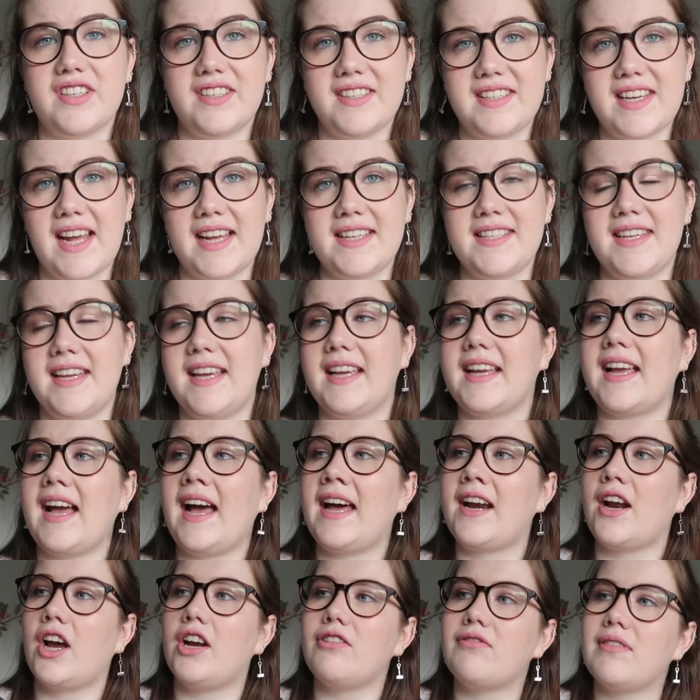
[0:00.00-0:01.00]
aesthetic,
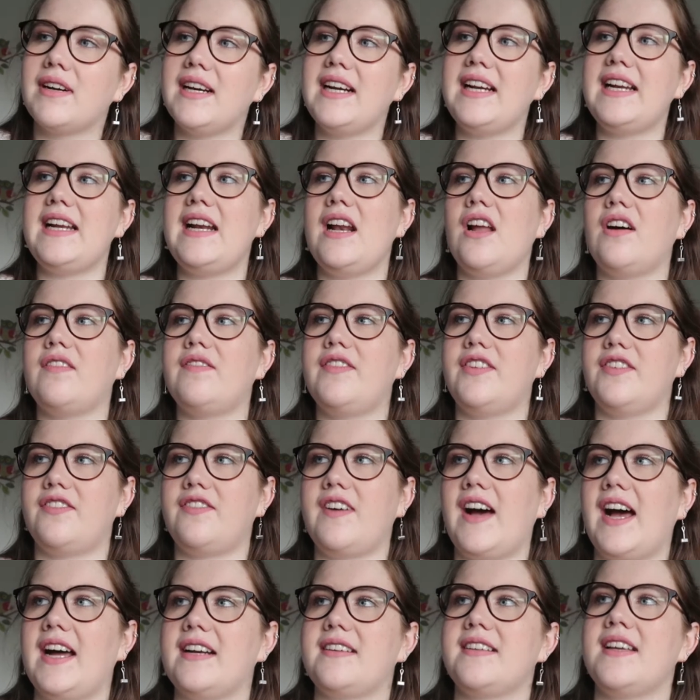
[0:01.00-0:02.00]
and I really love the
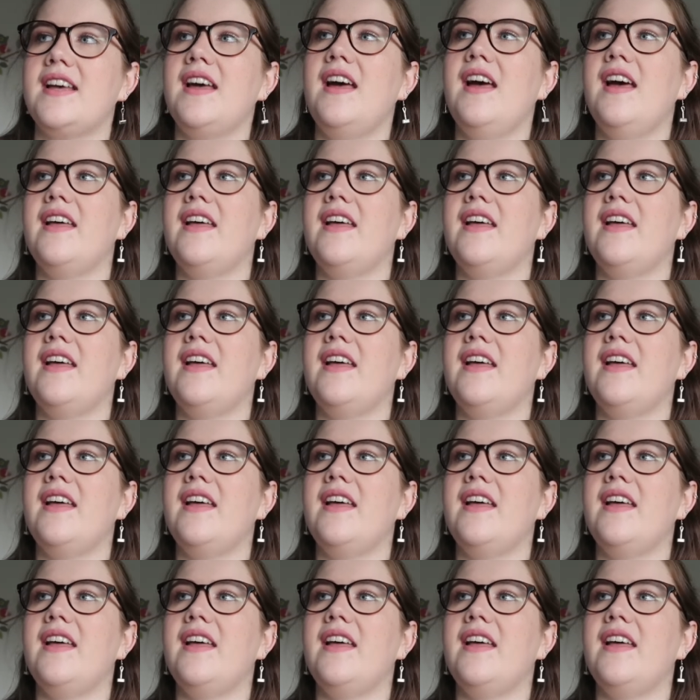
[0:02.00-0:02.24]
fact